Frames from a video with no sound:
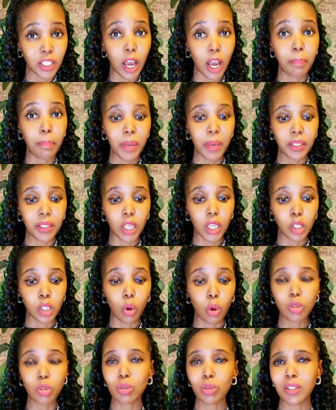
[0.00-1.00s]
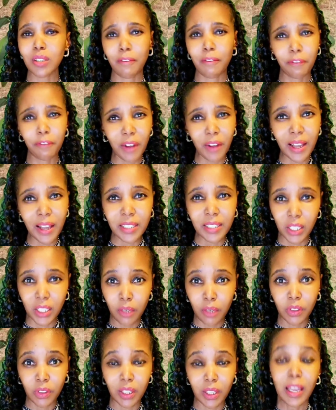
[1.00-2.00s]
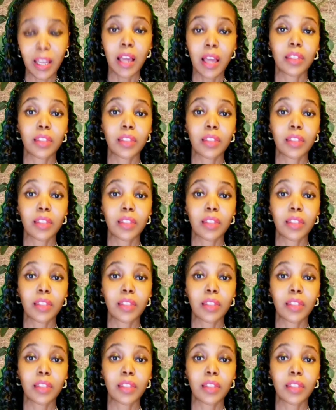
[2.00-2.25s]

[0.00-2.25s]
happened and also some floods and everything